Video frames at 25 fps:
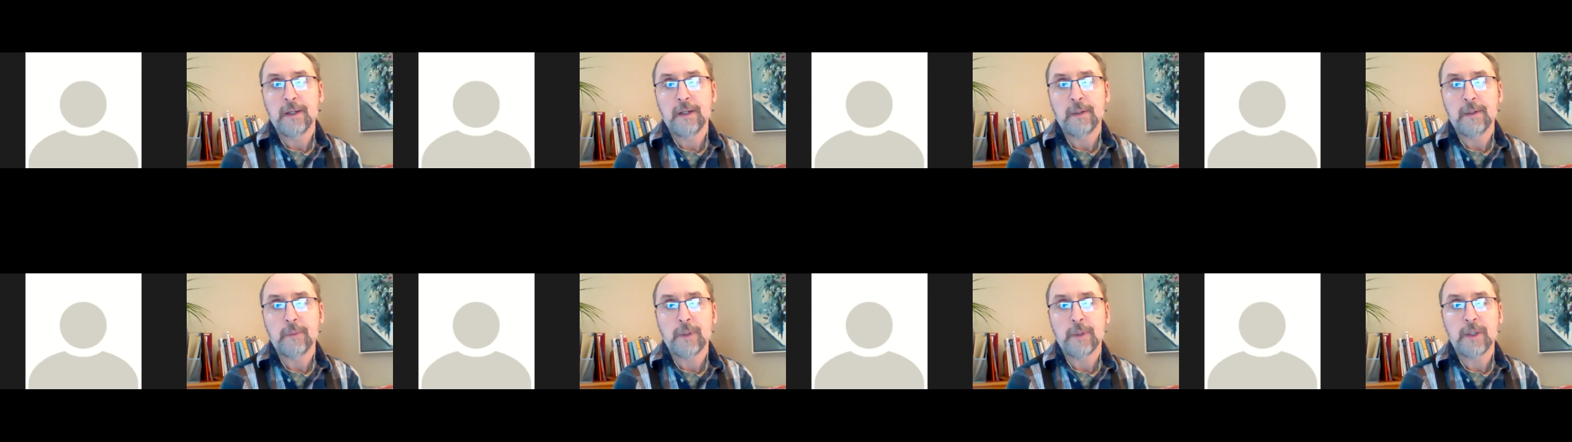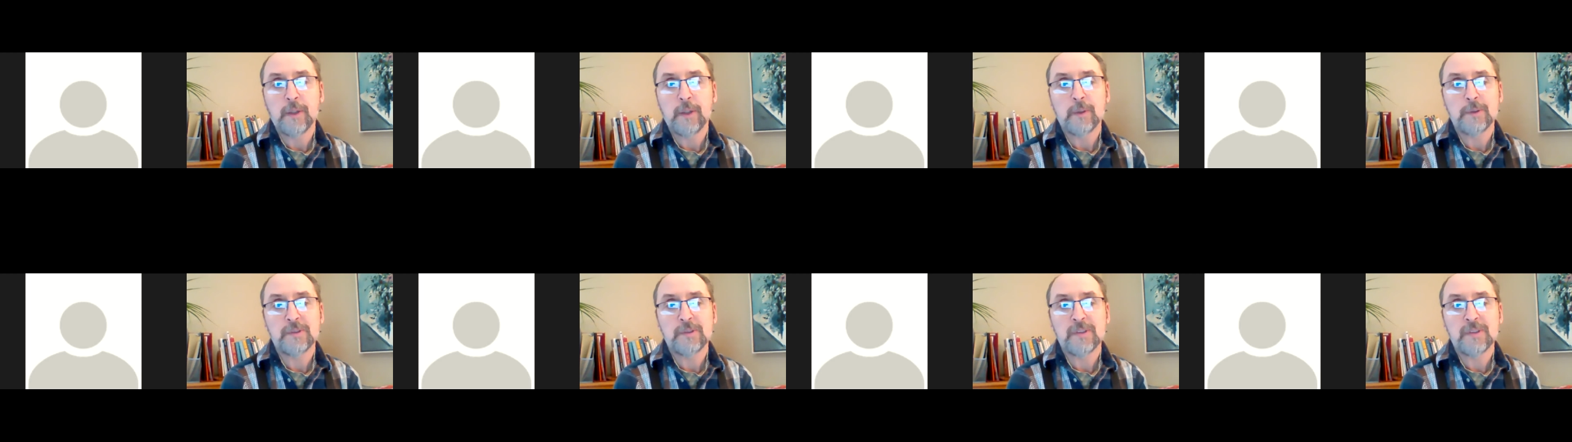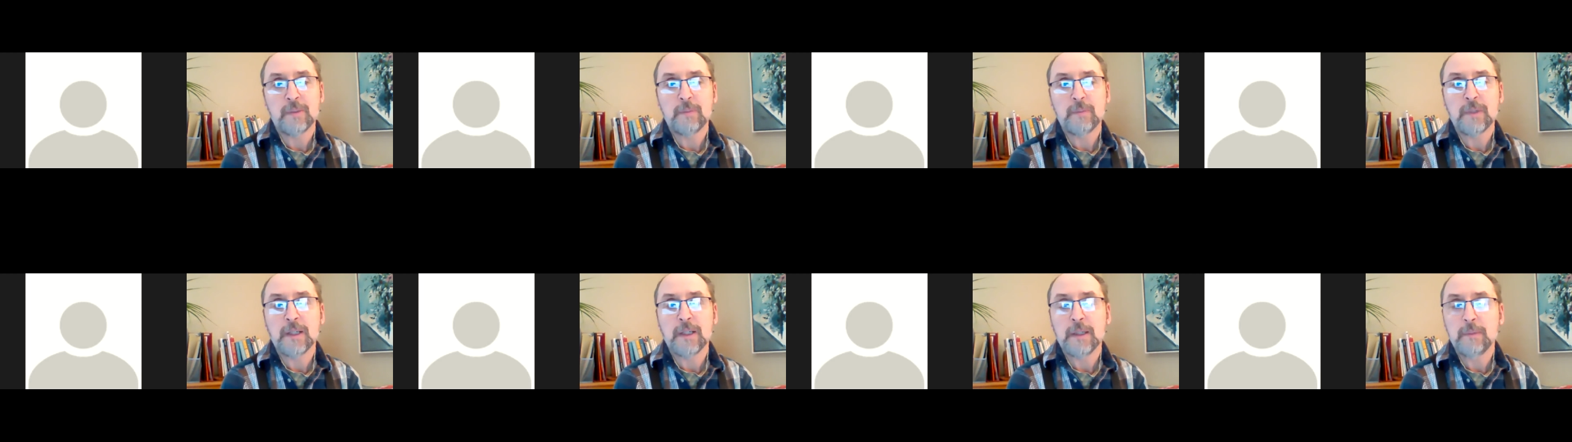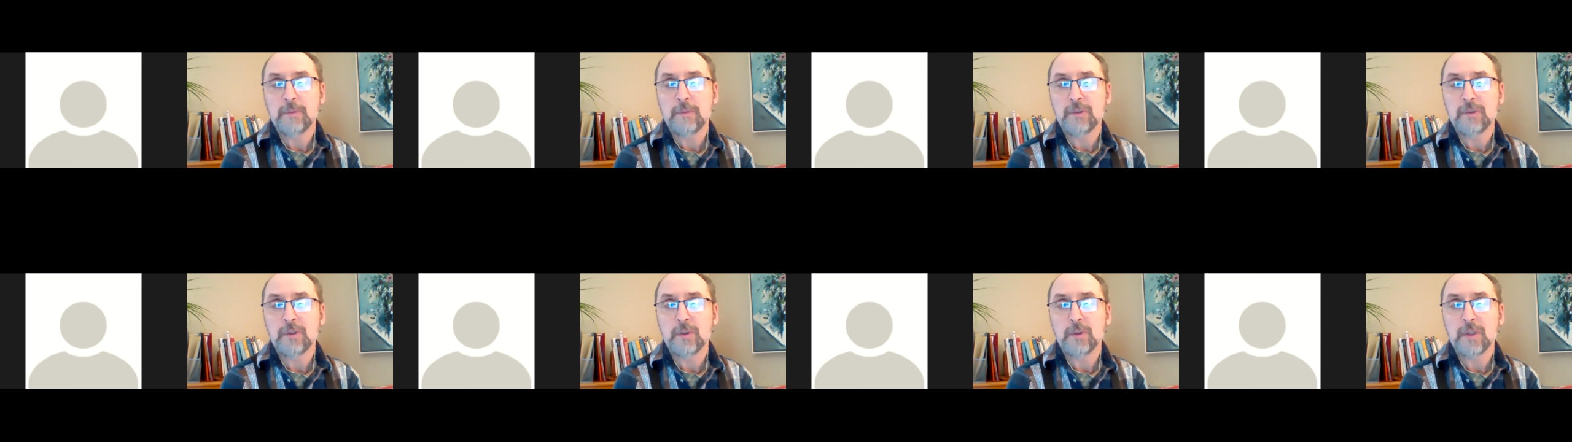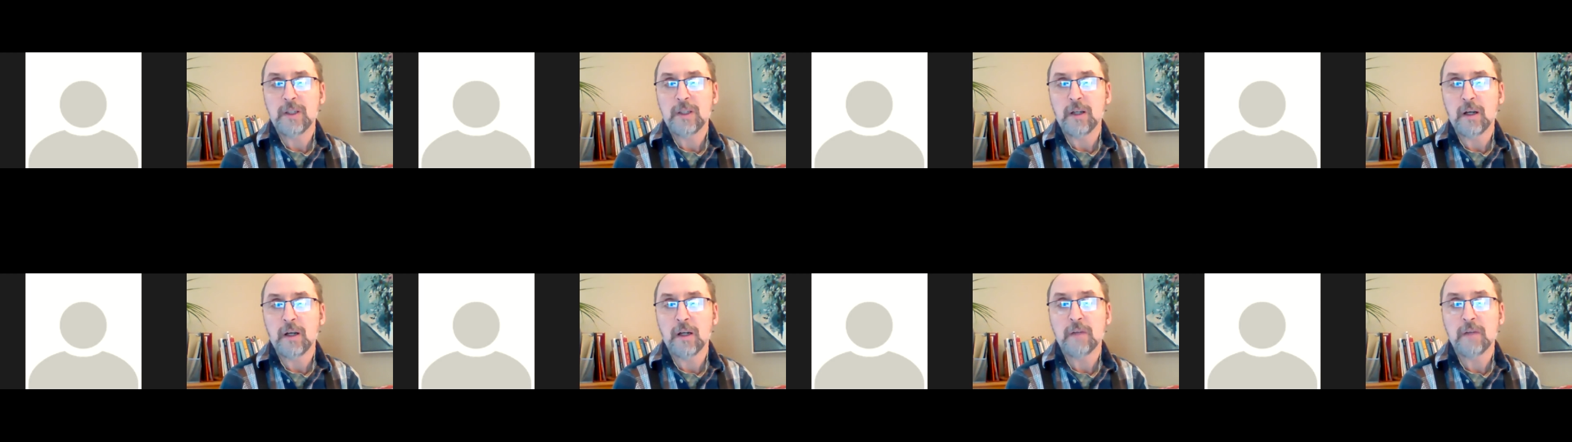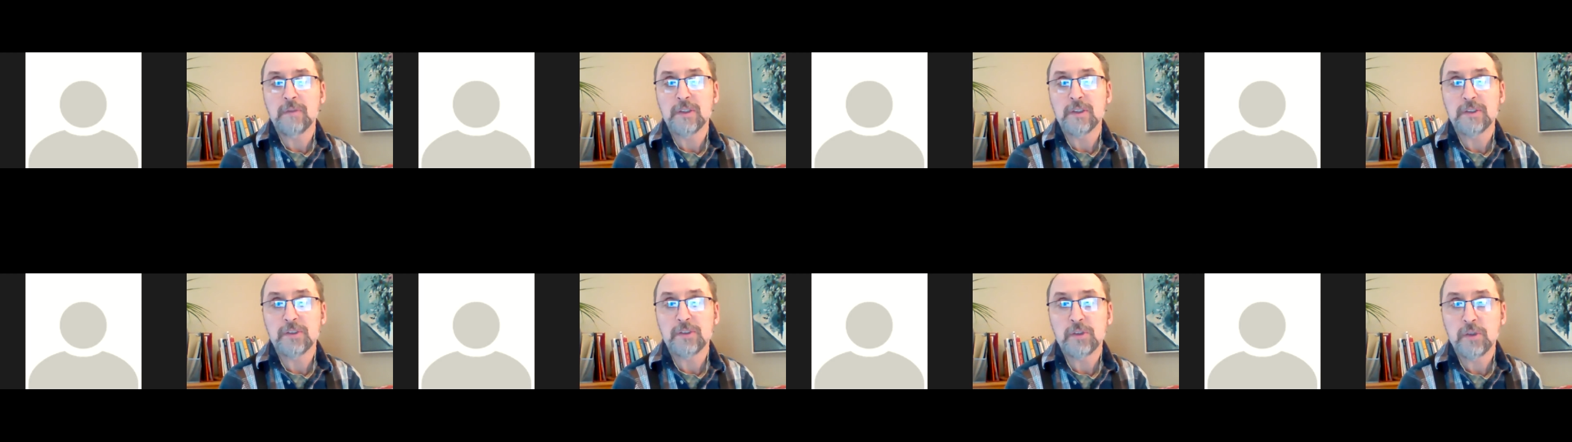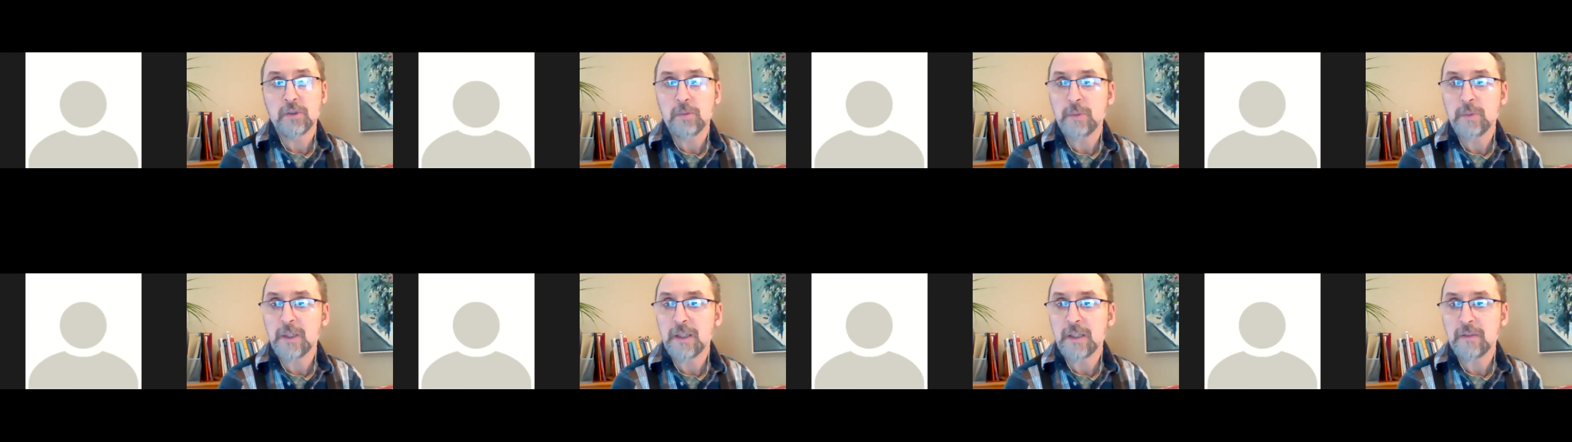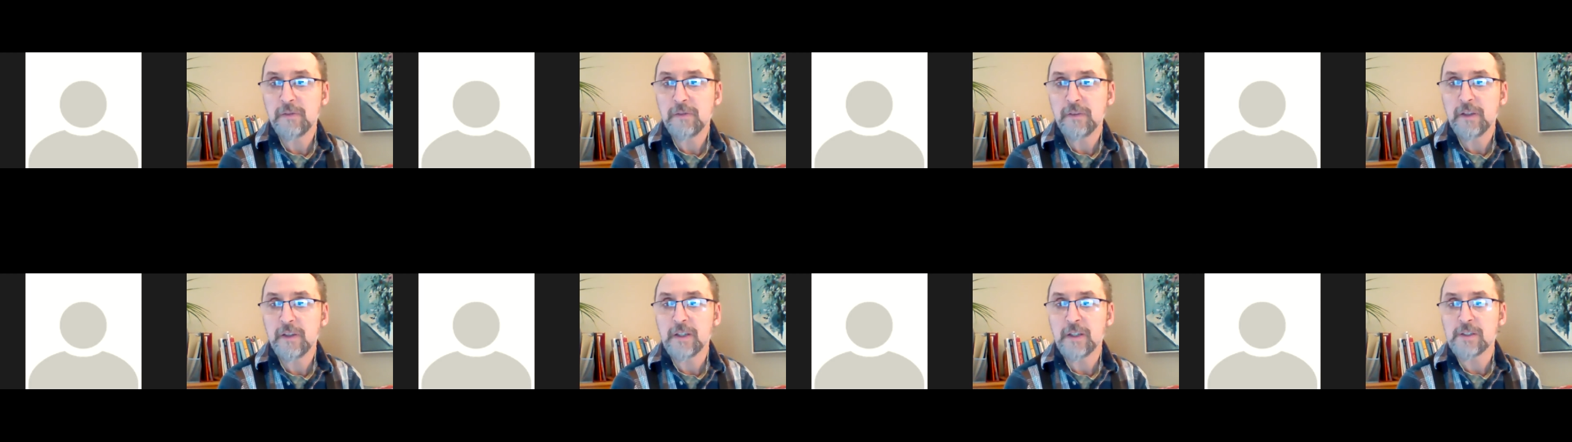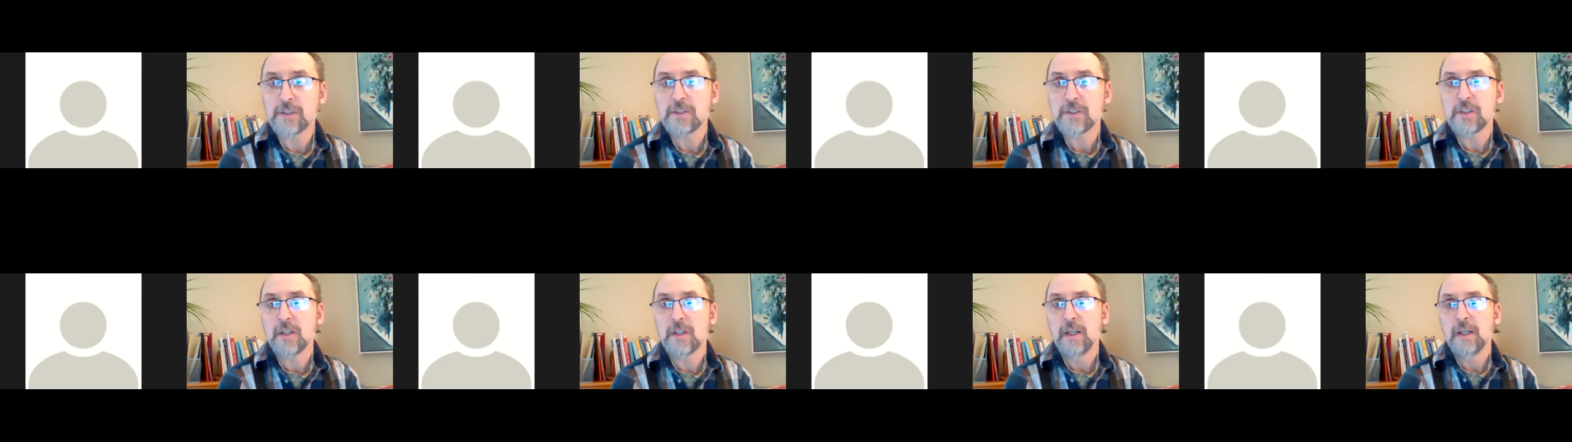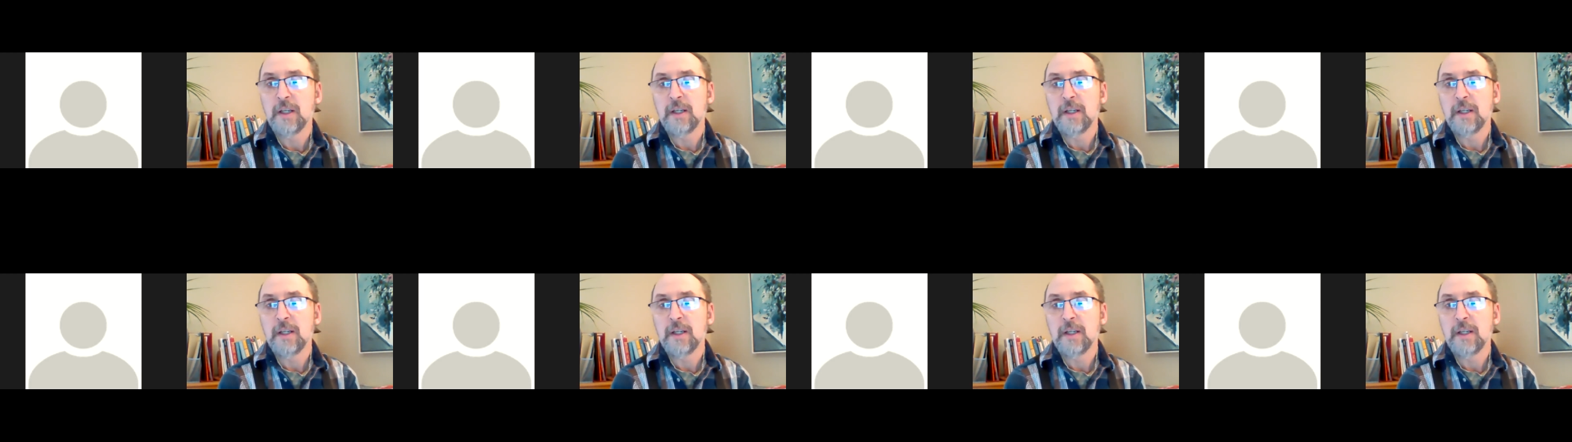We know sometimes you can harvest too many fish,